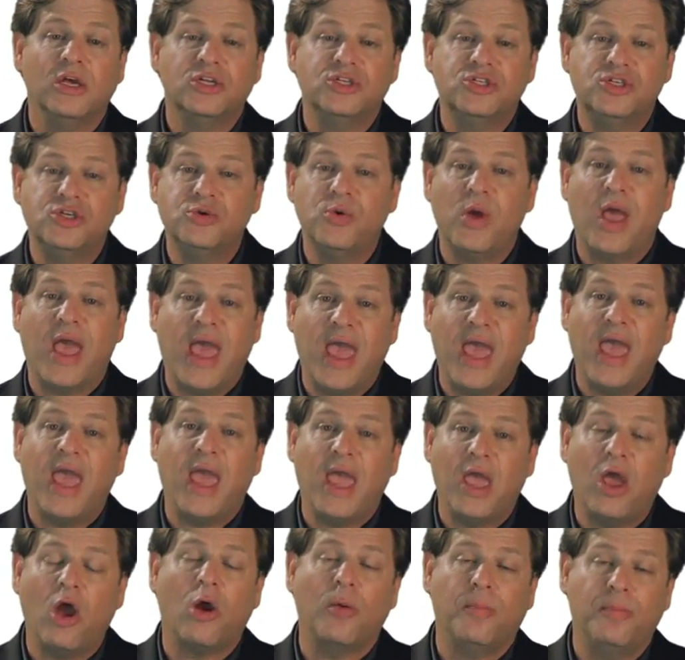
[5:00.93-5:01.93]
to
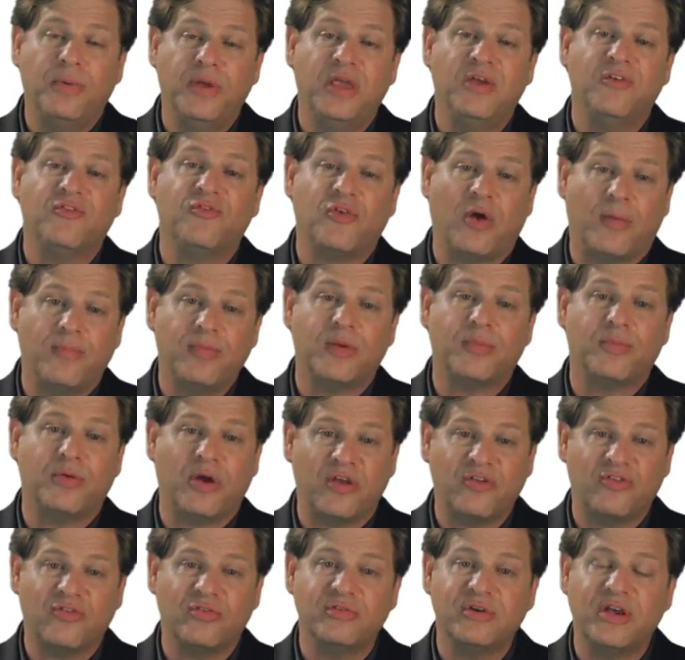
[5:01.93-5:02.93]
AARP from the
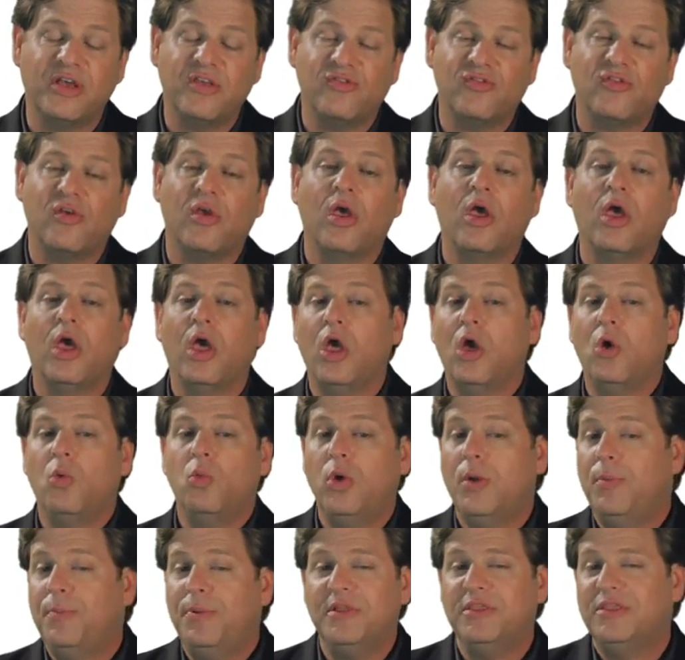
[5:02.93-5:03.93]
press release,
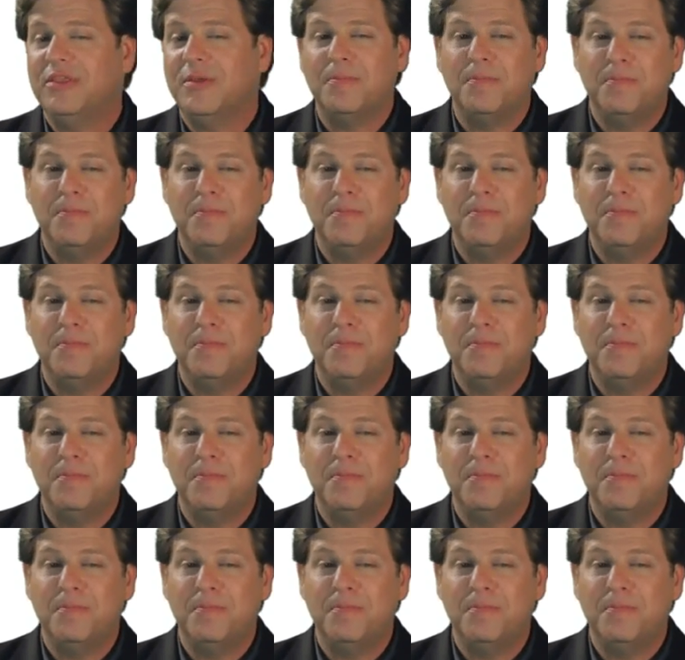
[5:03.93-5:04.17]
we put the